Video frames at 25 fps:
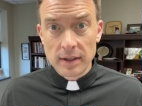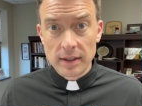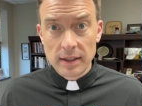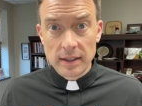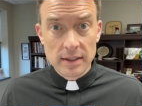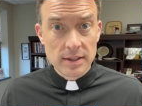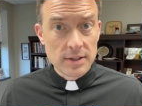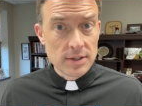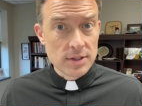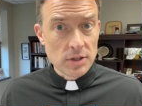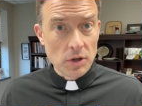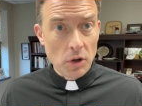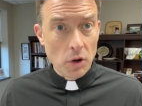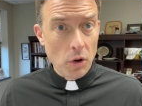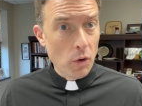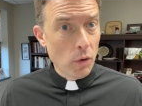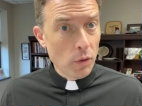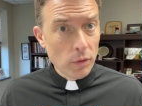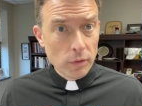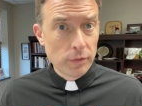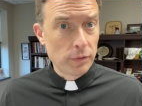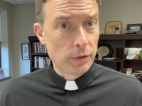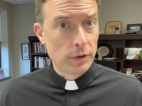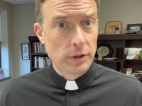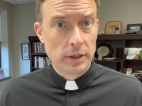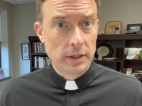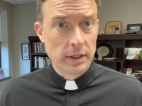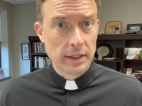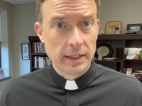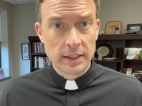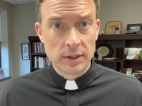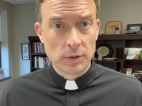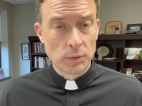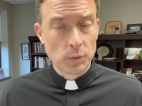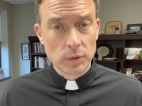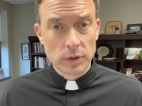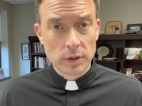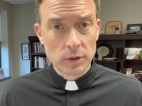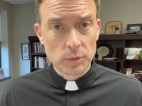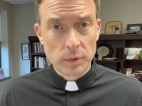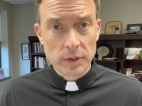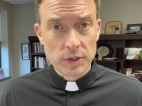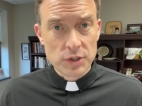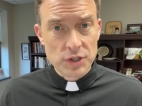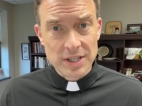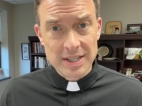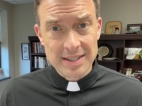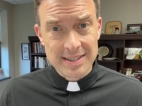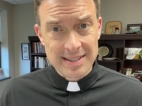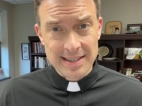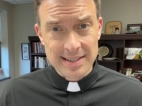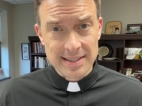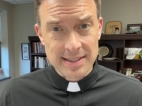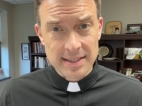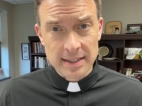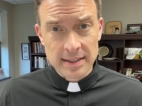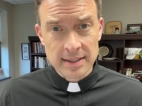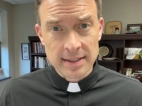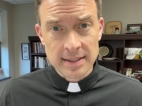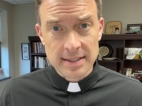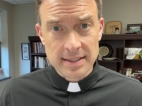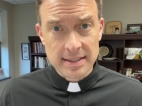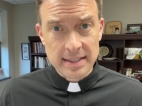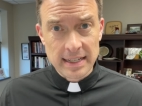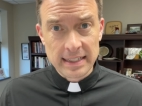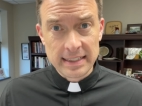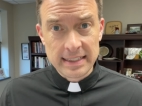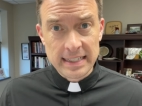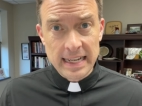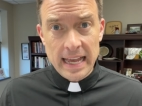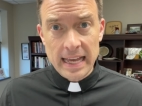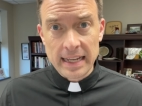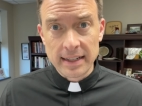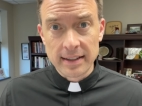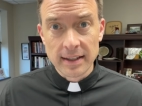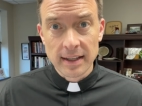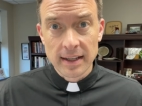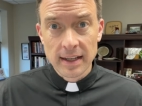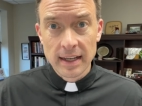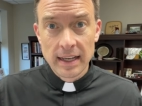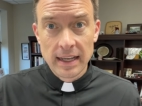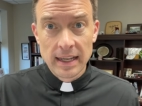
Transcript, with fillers: is over in a world where Jesus didn't stay dead.